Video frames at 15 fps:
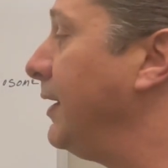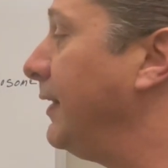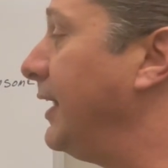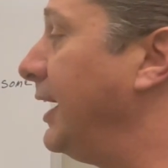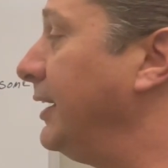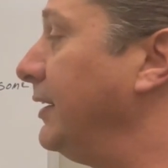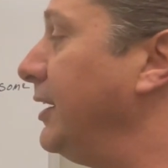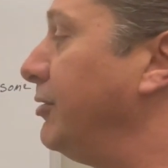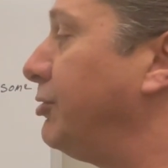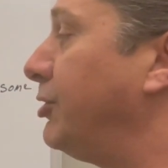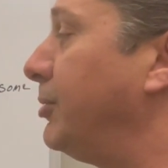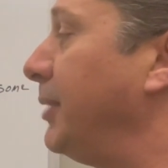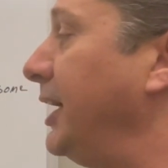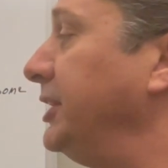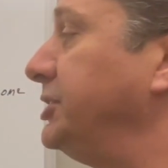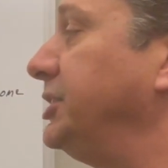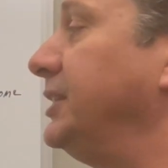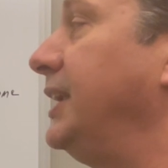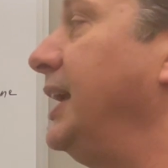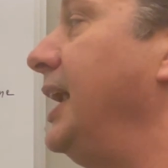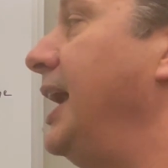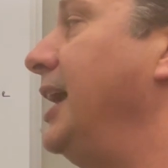That information,
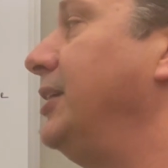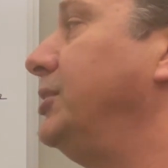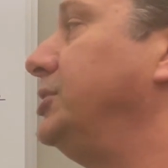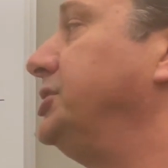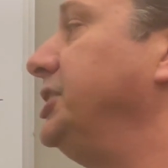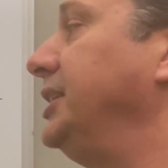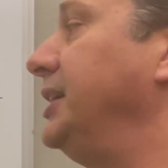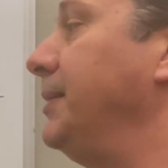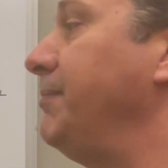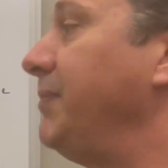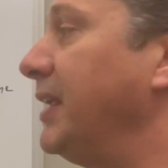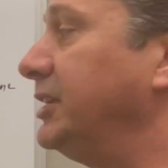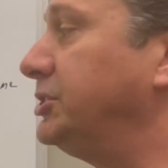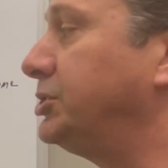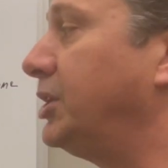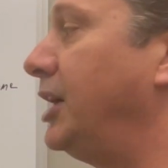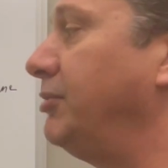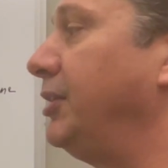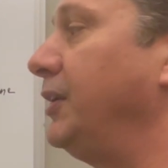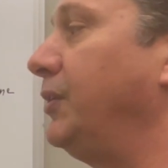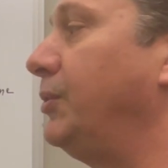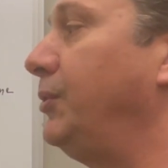that energy, is
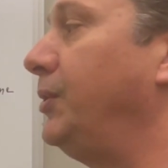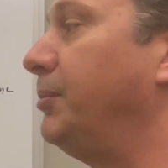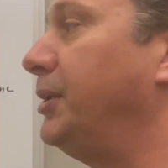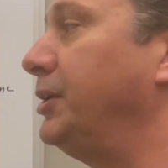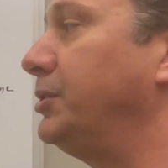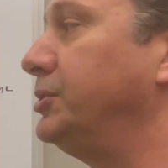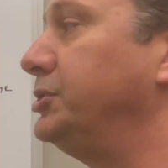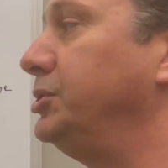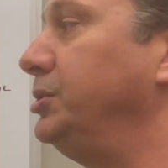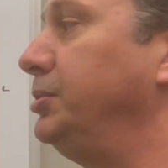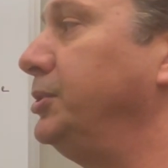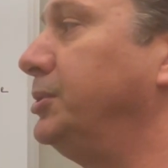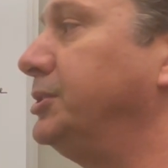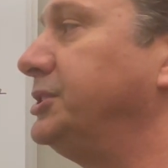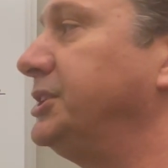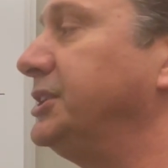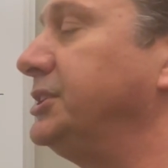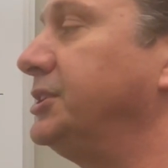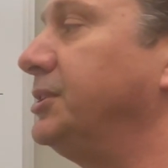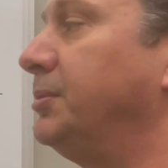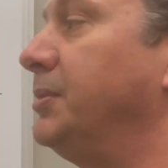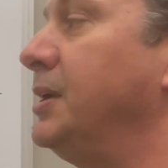traveling through the microtubule
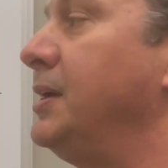system,